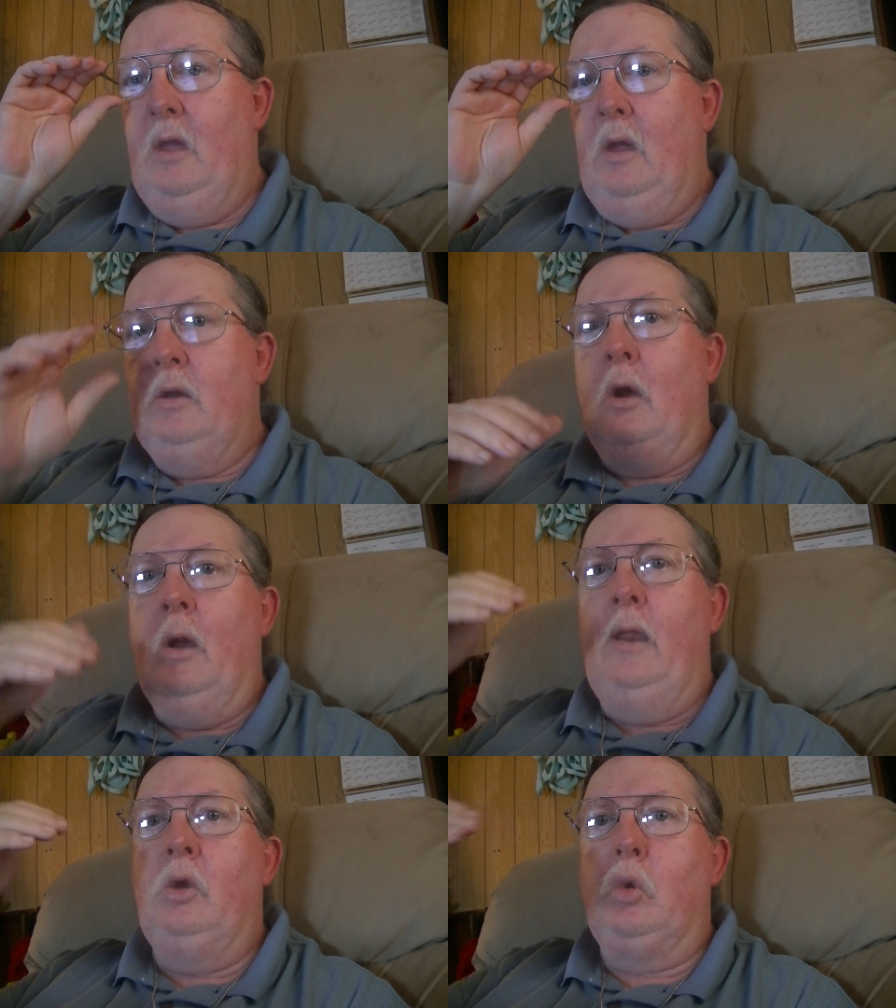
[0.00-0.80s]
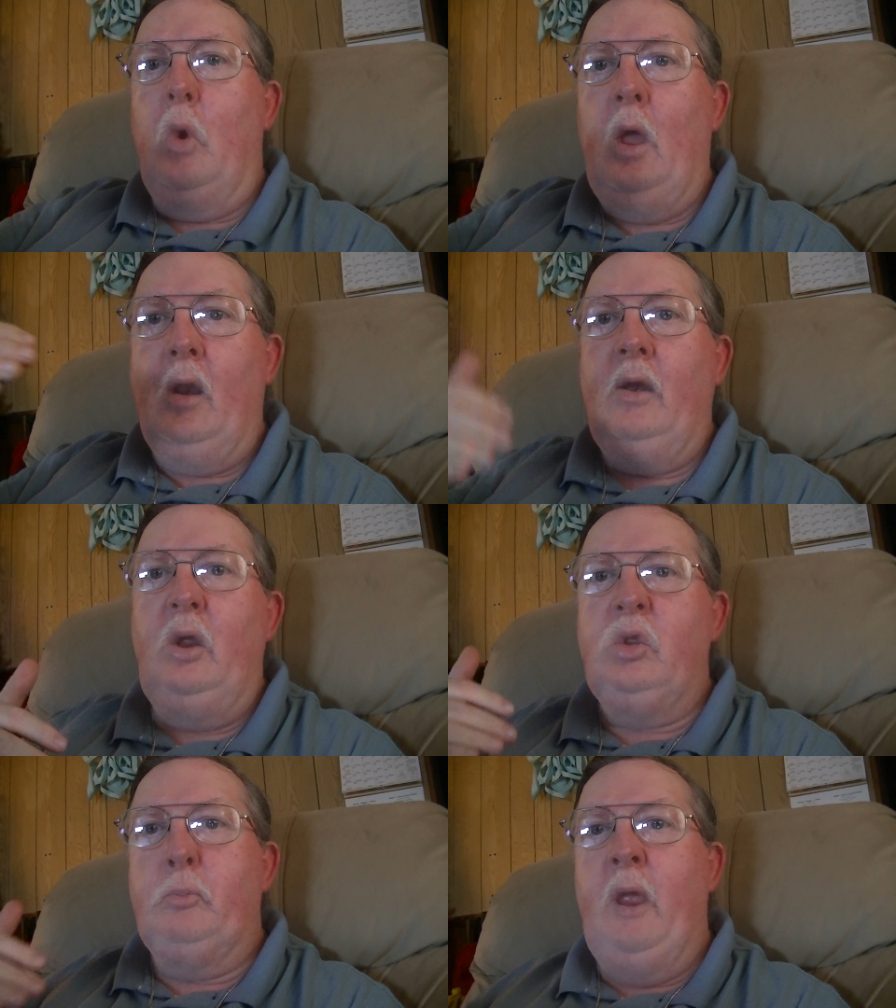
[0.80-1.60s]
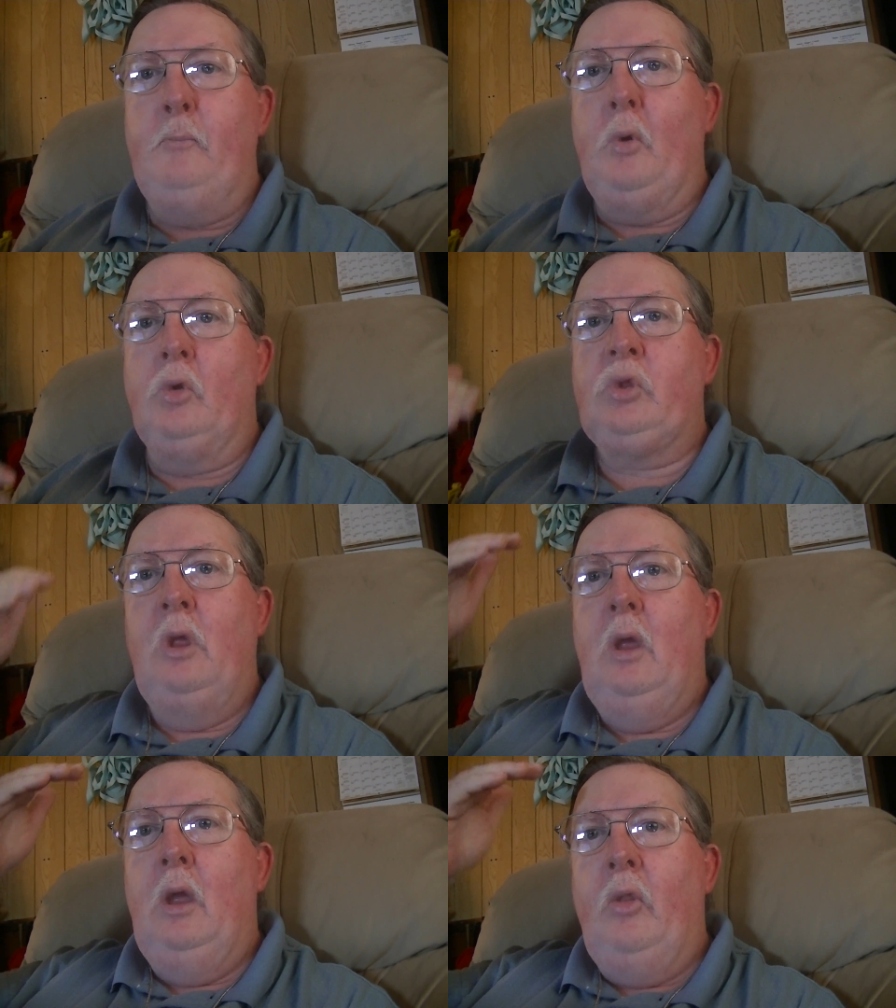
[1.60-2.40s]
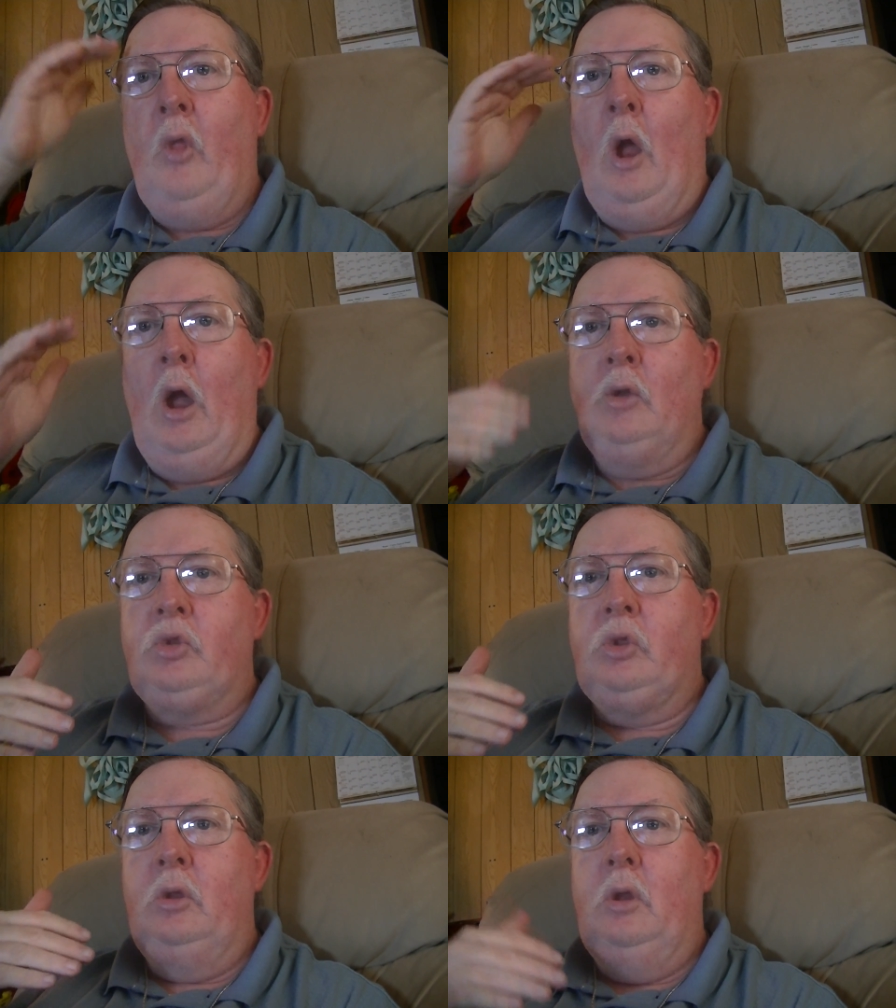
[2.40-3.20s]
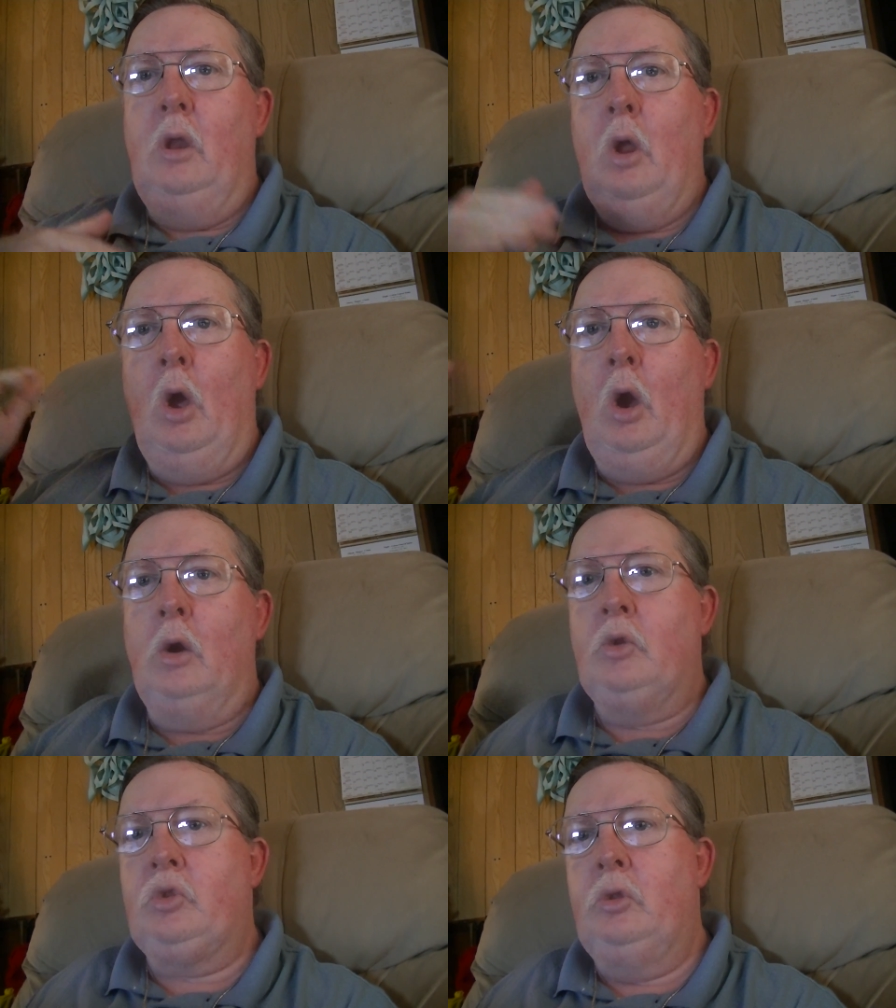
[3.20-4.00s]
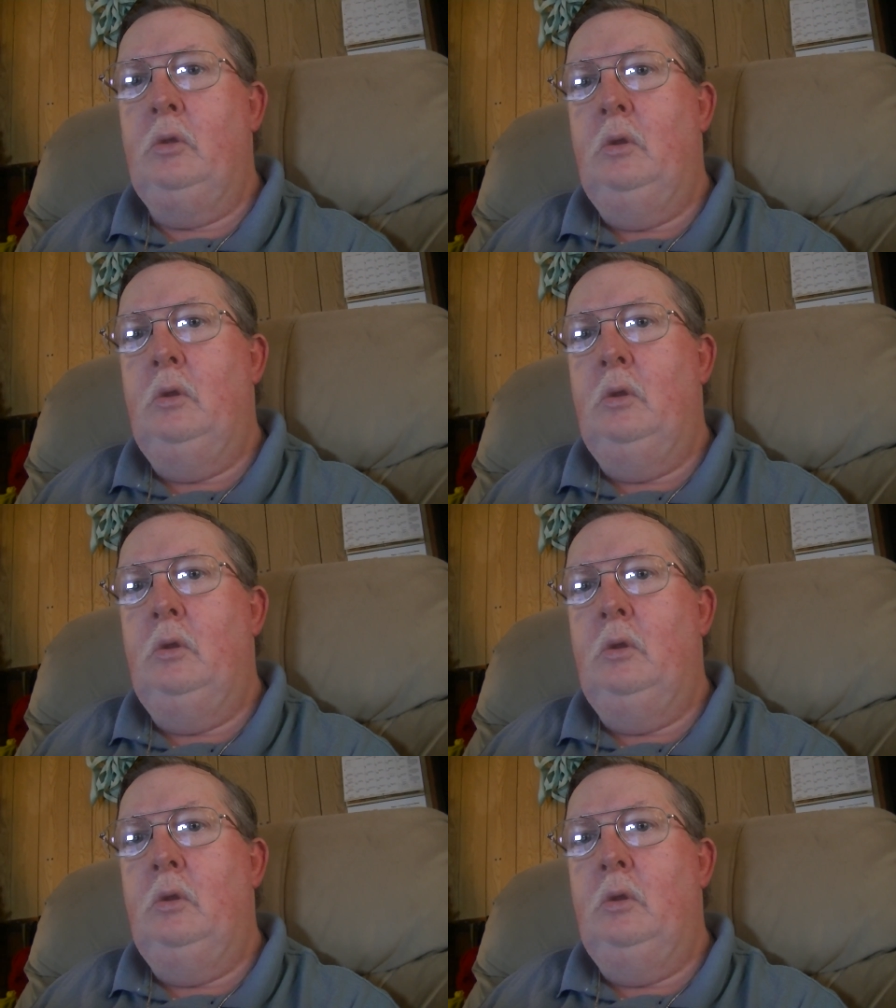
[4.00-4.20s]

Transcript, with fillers: that are indwelling these people's thoughts and hearts.